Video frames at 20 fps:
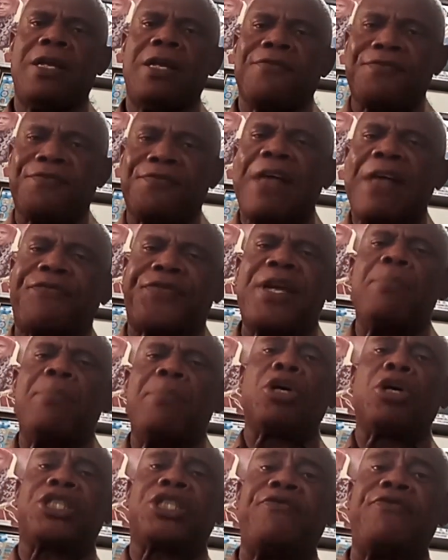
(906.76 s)
That thing
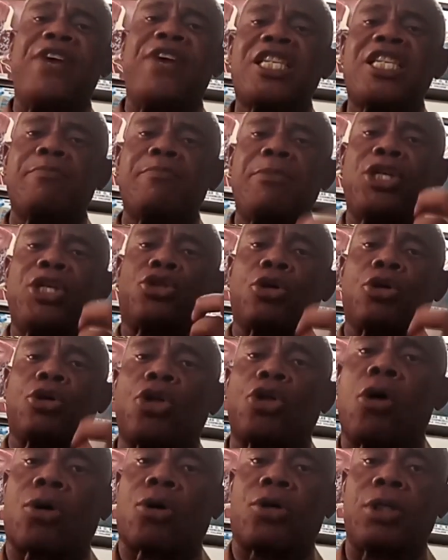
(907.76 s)
motivates me to
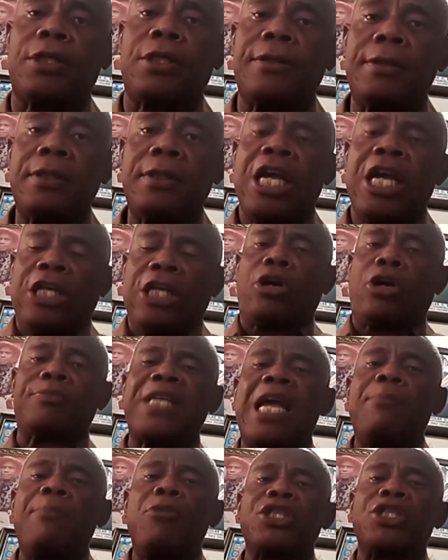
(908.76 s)
talk.
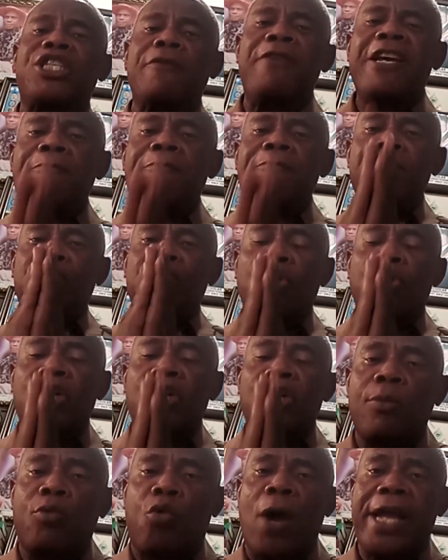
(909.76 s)
Sometimes motivate me to
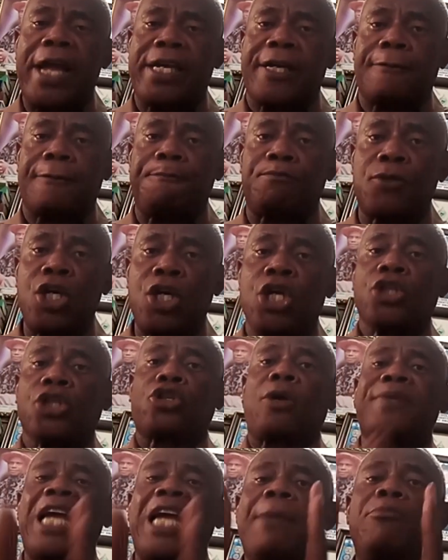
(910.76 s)
keep quiet.
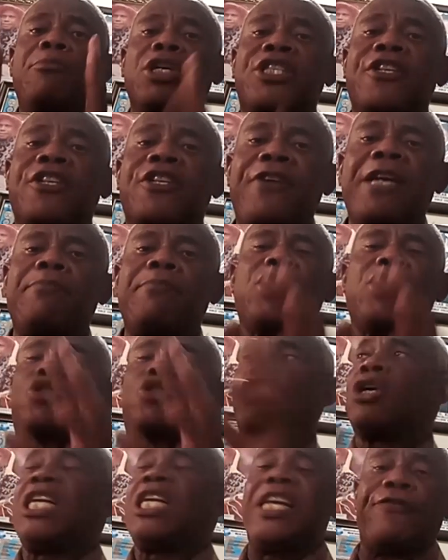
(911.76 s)
Sometimes motivate me
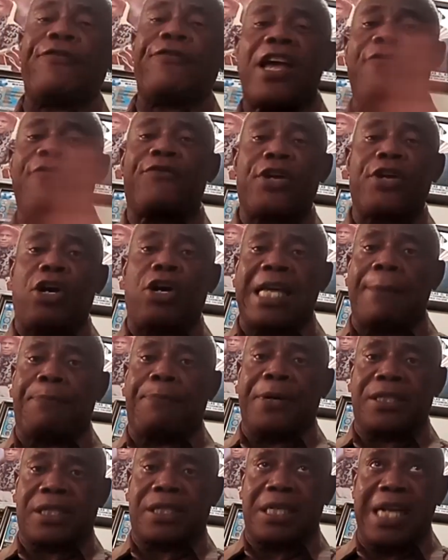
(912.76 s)
to leave every other
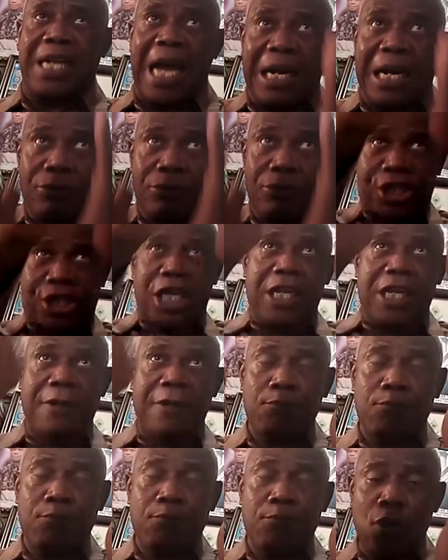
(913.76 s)
person and see
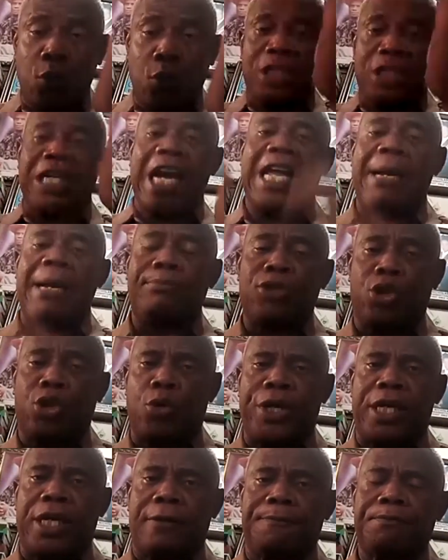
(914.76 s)
what I am
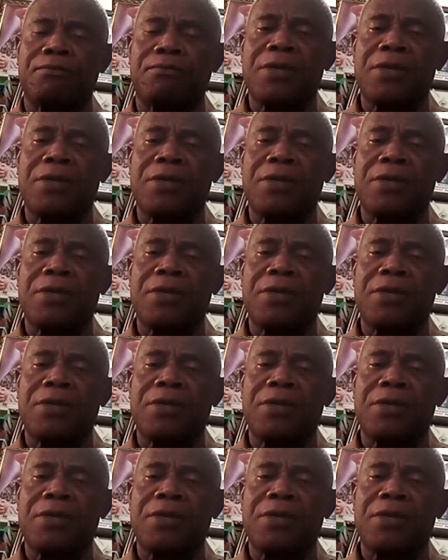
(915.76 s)
doing.